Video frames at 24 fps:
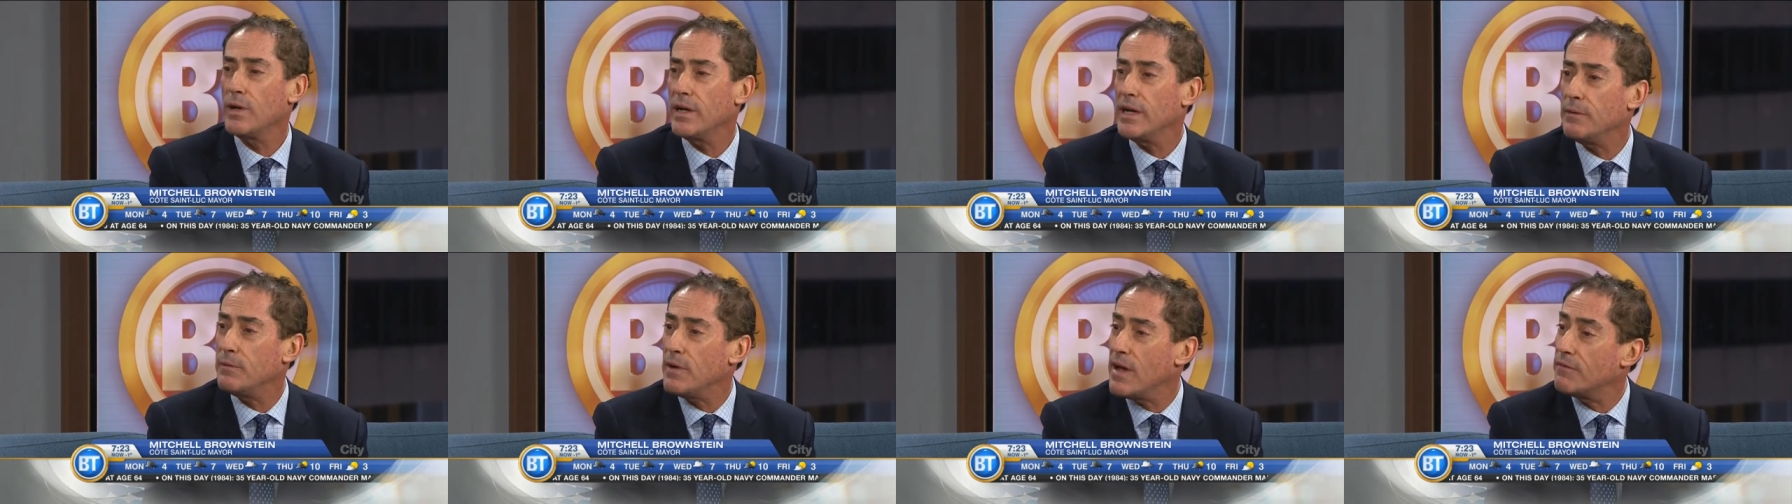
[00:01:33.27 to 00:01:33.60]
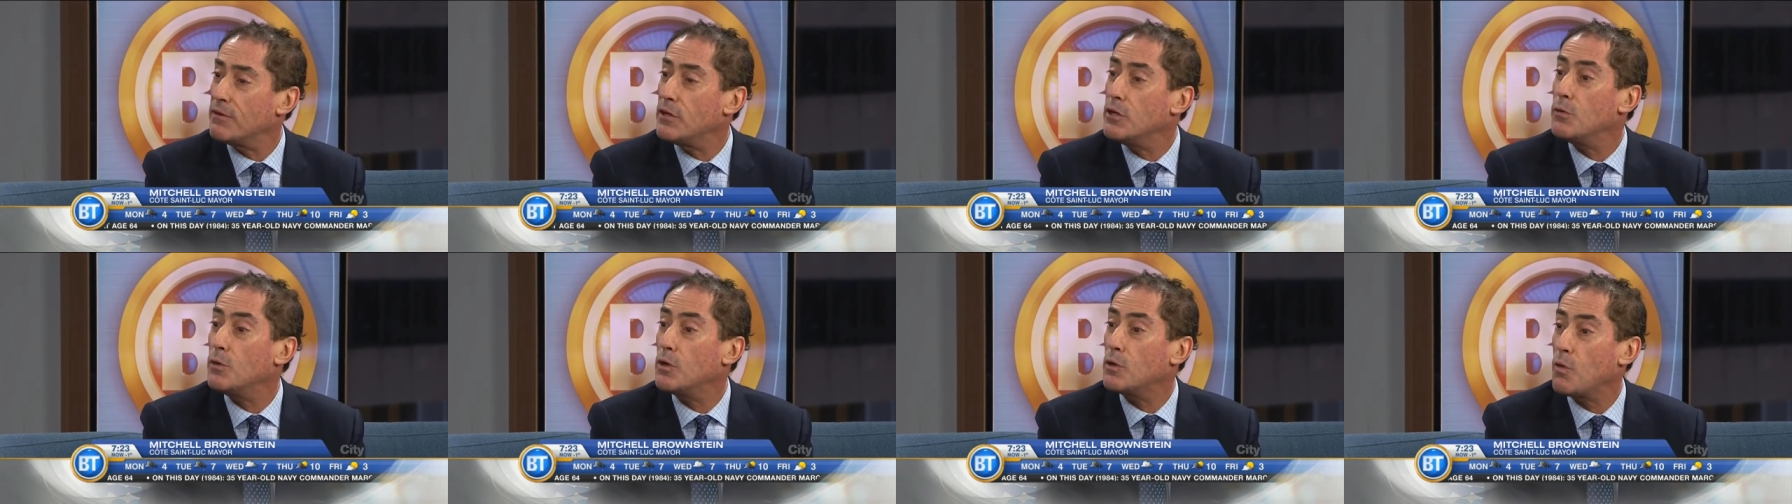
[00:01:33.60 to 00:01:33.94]
We have
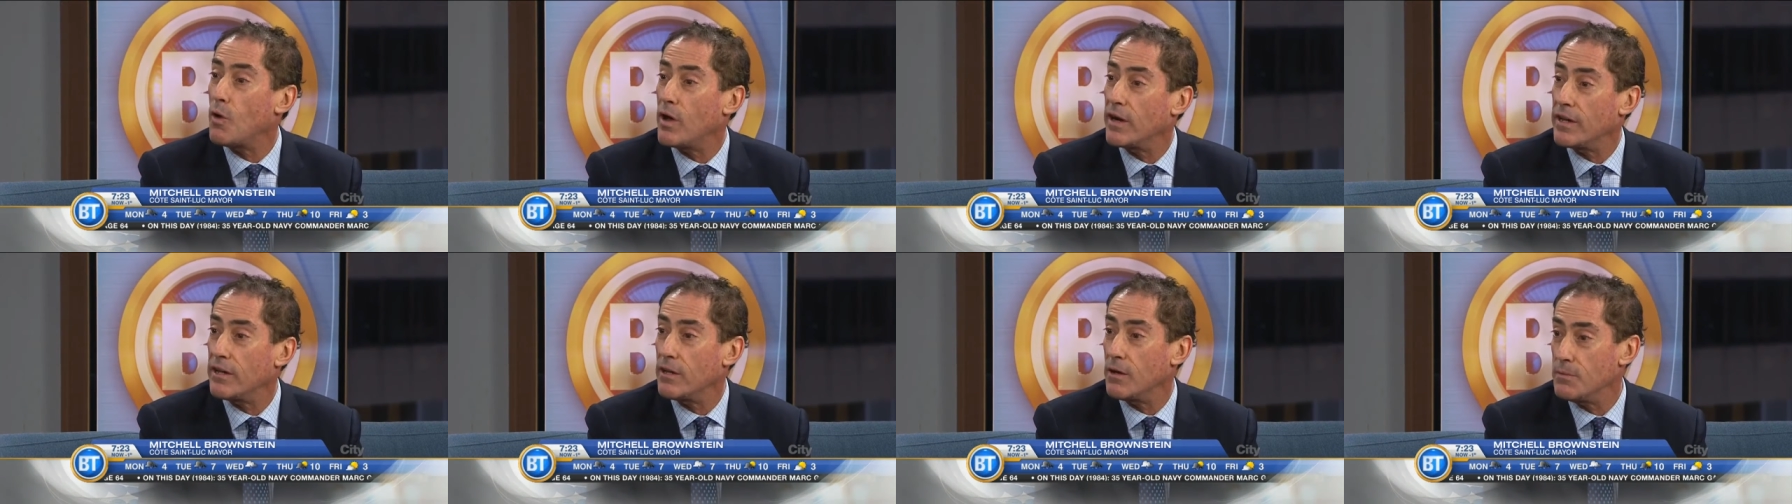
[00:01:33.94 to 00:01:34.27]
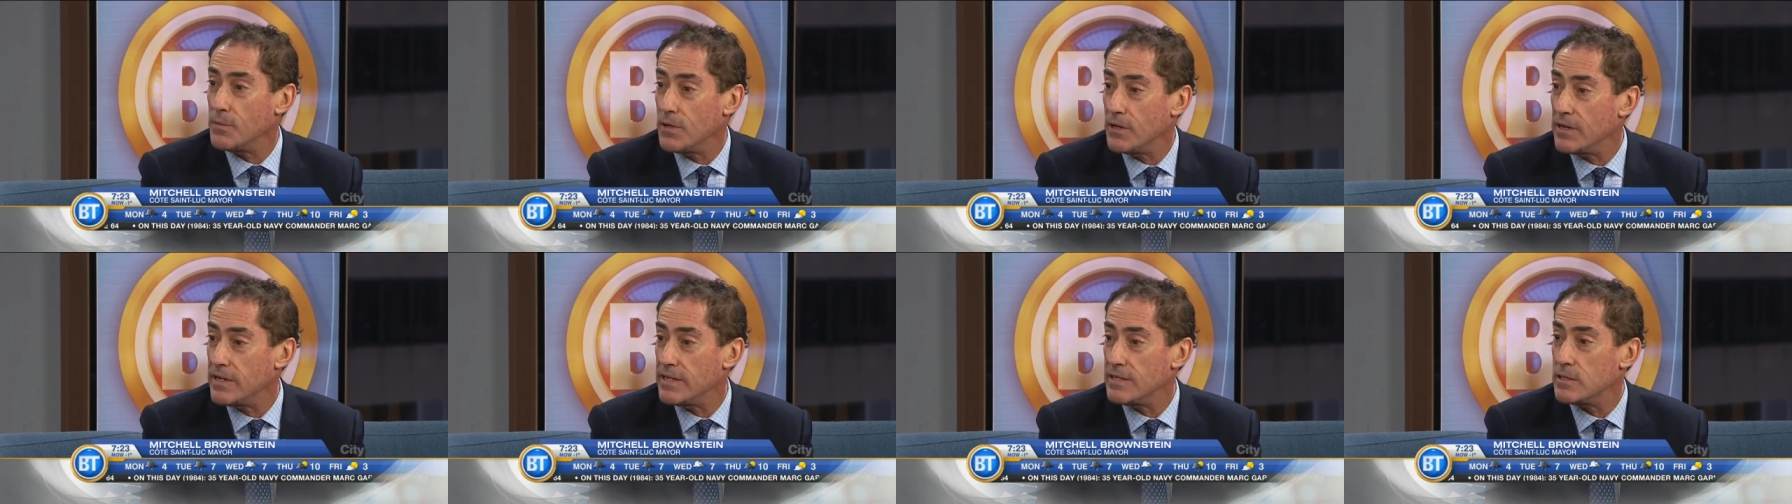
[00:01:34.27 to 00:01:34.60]
a new aquatic
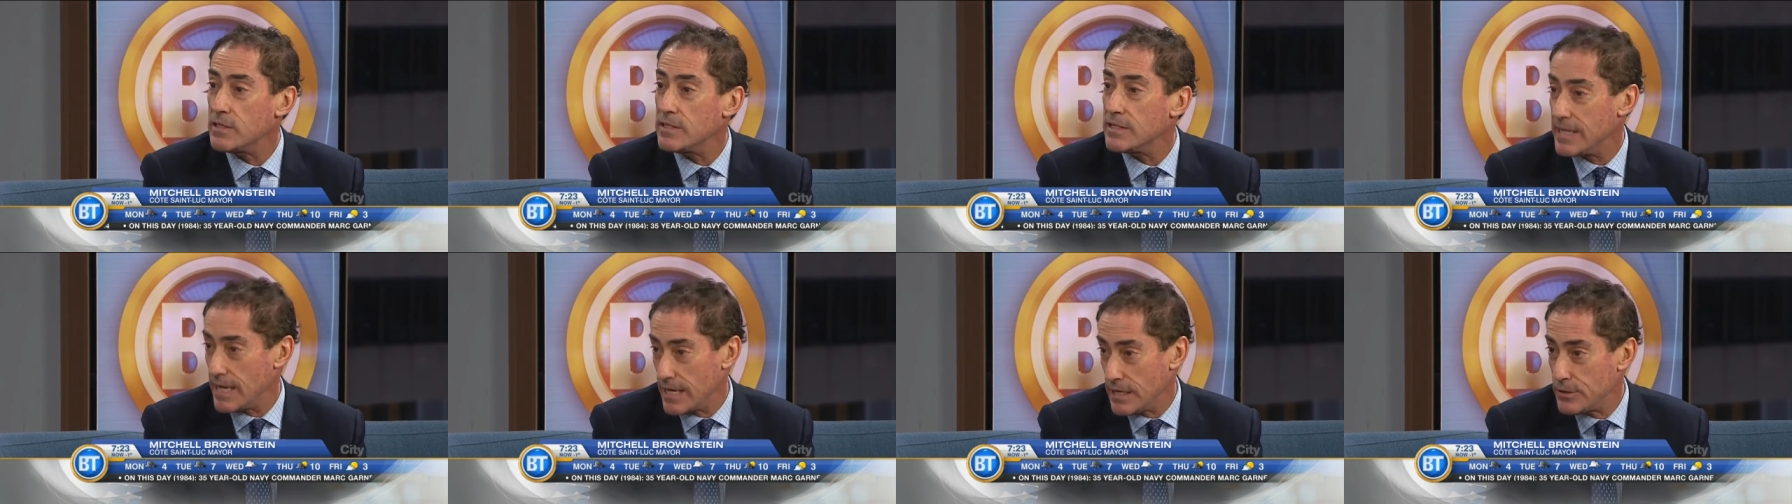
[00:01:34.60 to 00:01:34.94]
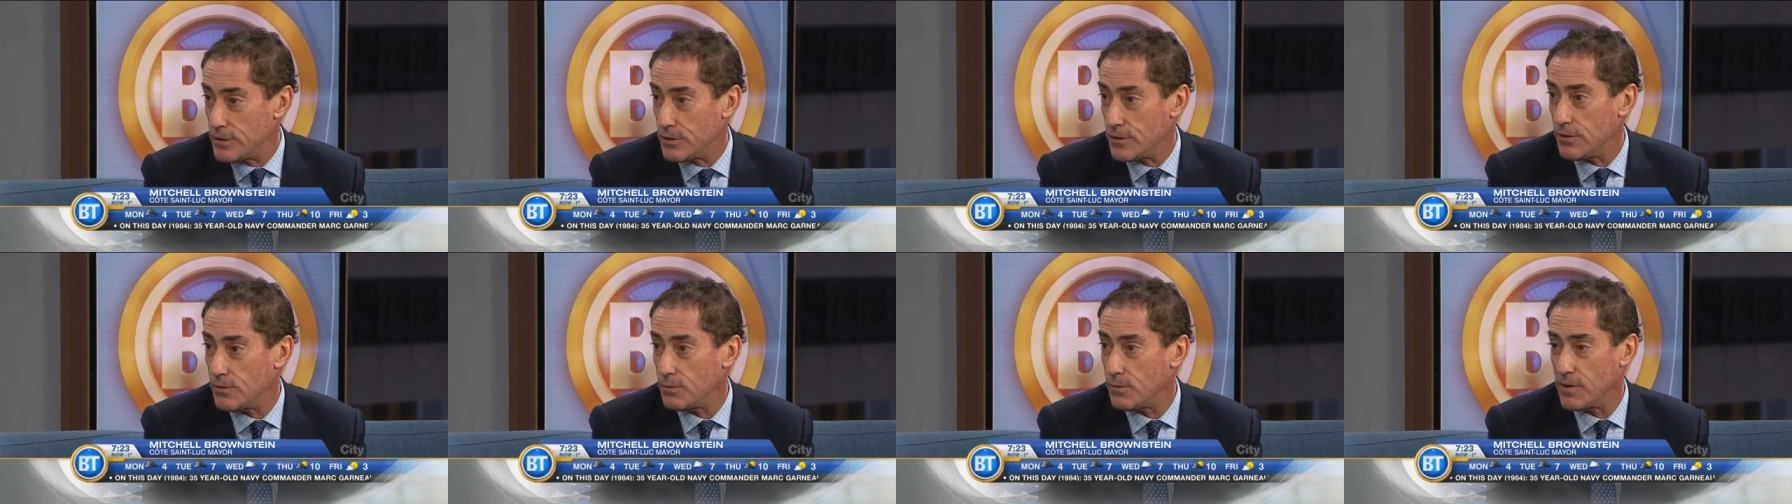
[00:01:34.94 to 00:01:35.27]
community
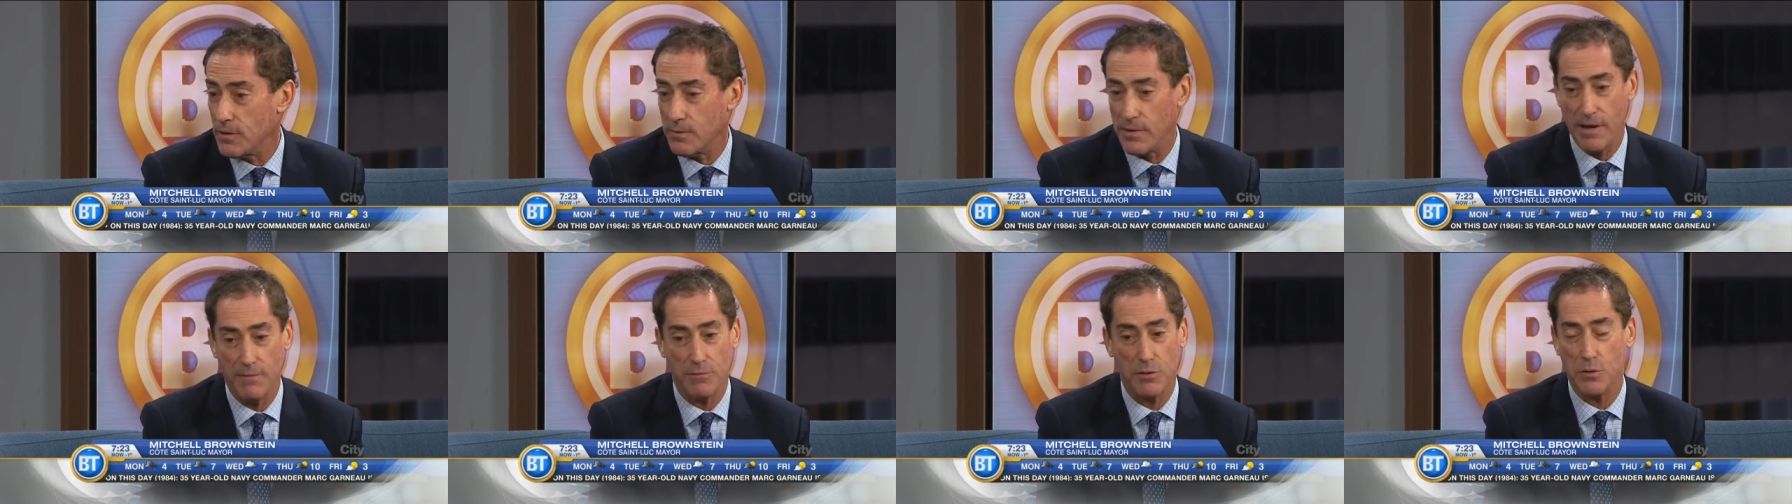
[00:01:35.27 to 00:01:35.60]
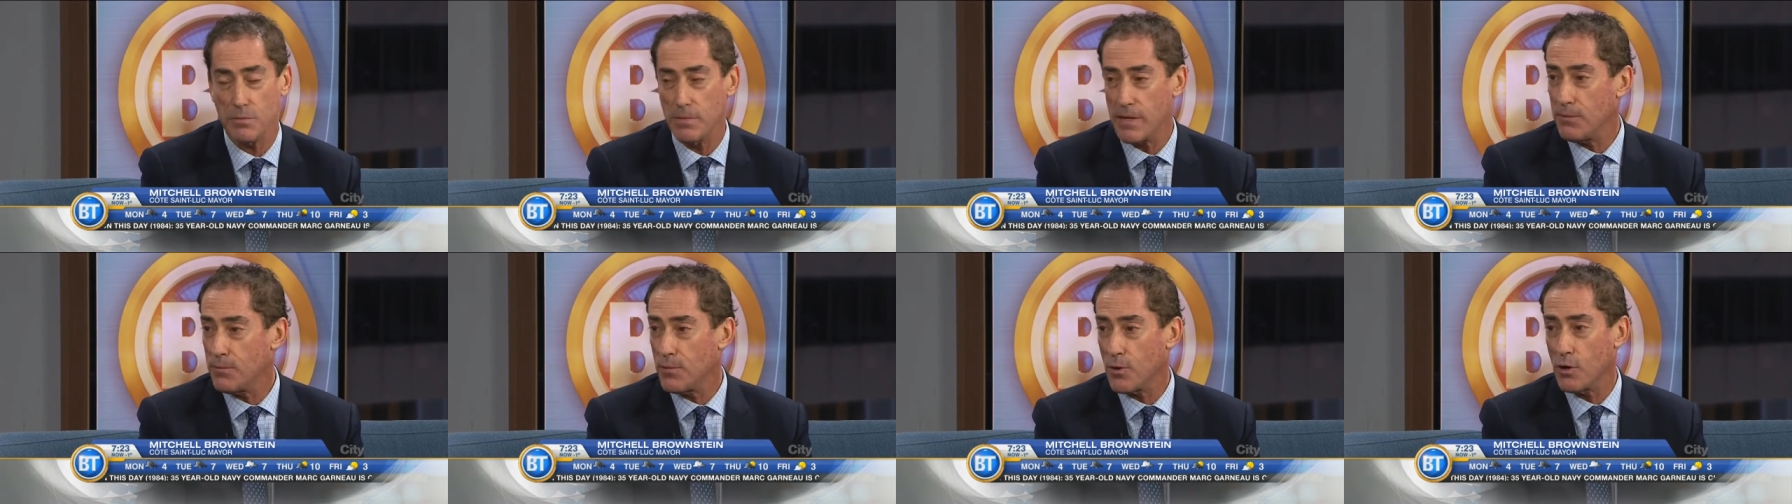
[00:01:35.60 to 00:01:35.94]
center where we have
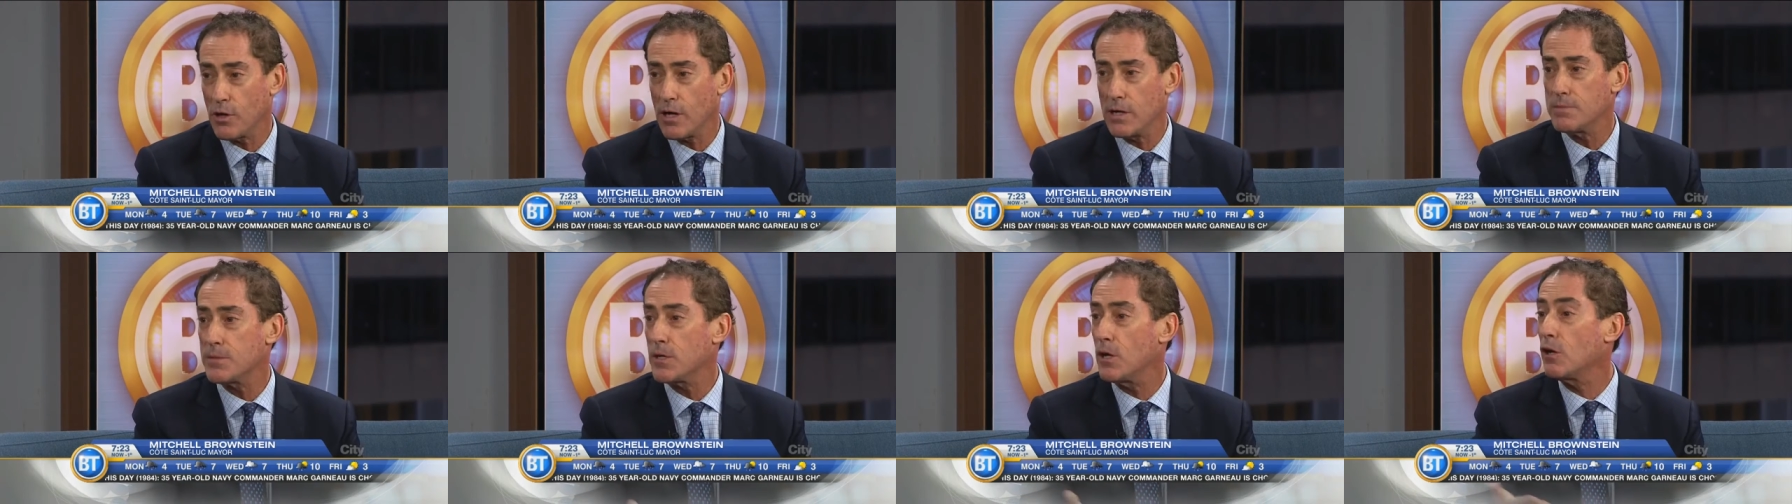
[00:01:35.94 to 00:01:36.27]
swimming programs.